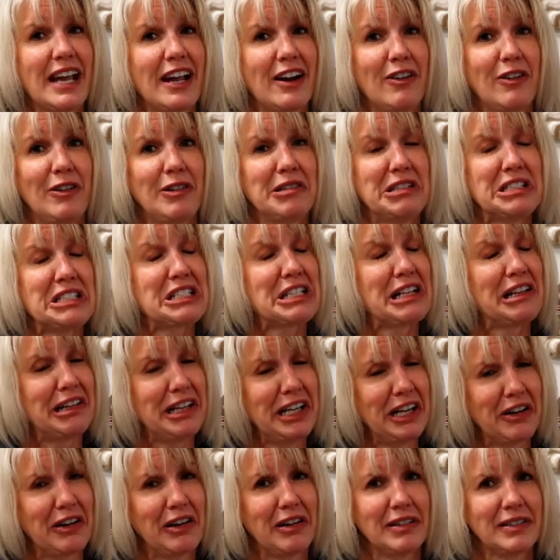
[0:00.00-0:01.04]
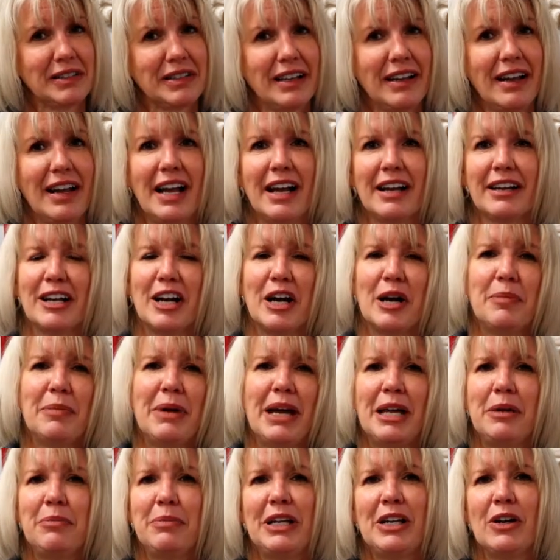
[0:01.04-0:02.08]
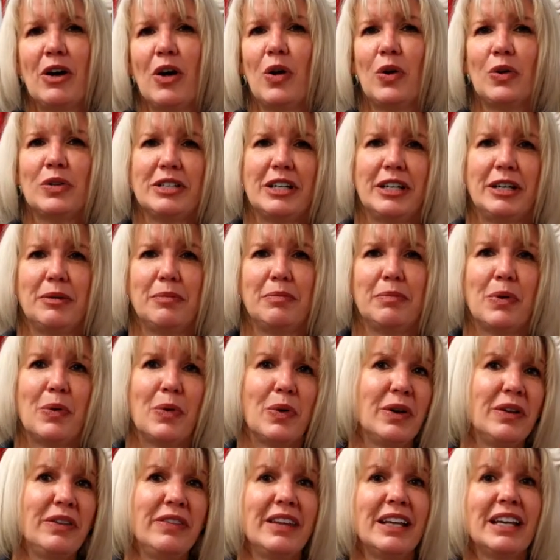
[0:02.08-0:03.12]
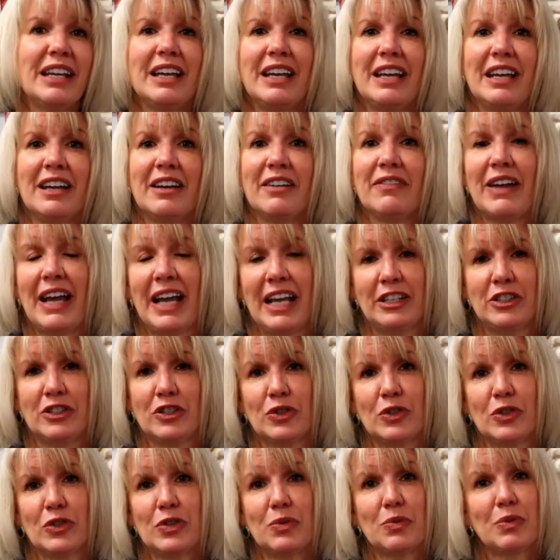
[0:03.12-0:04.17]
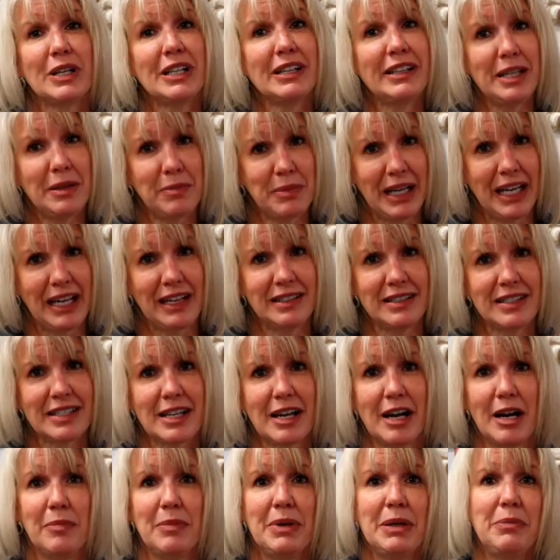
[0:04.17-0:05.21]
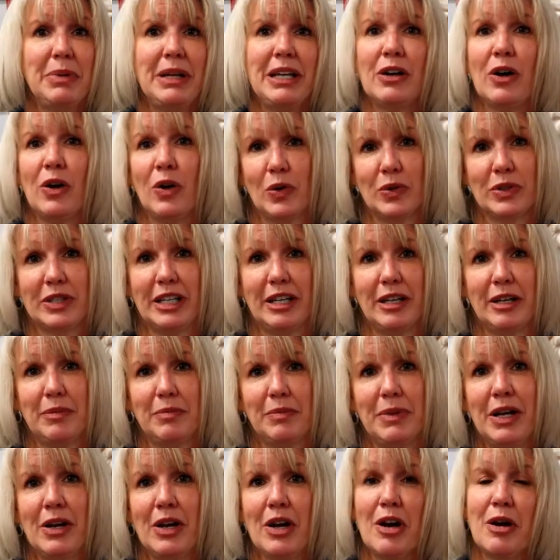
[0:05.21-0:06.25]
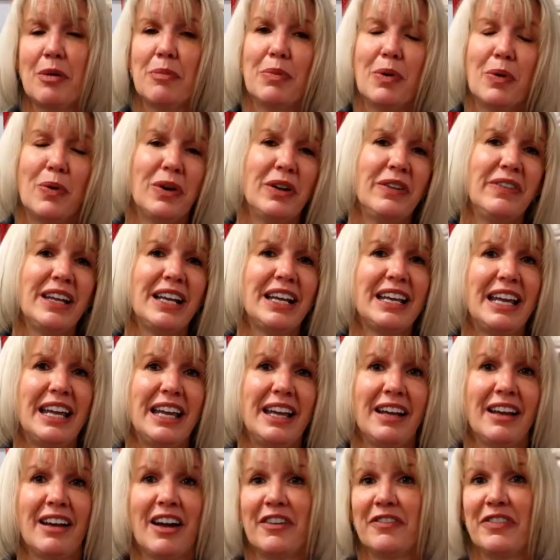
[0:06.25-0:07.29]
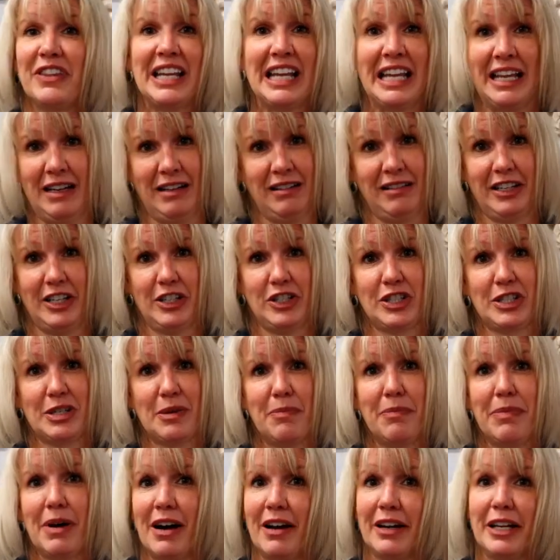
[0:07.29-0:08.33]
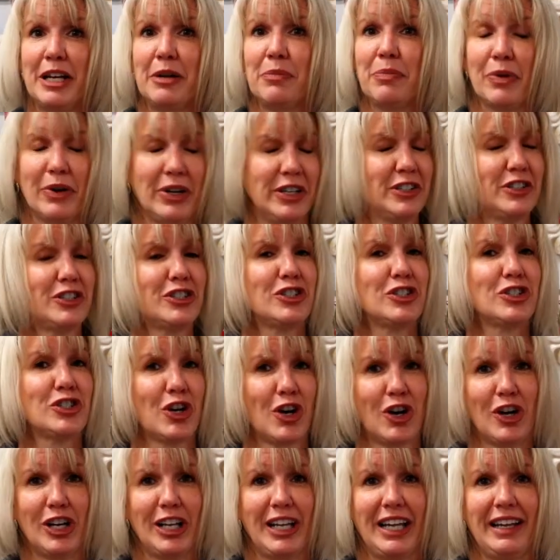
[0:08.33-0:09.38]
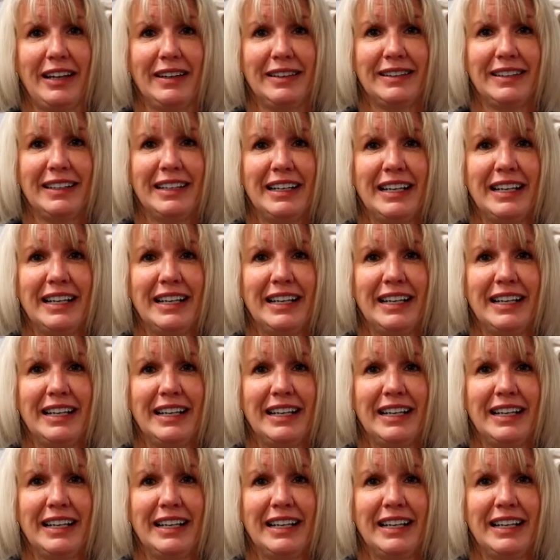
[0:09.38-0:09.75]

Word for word: carol is clear. Come and behold him, born the King of Angels, really means Come and behold him, born the King of the English, Bonnie Prince Charlie.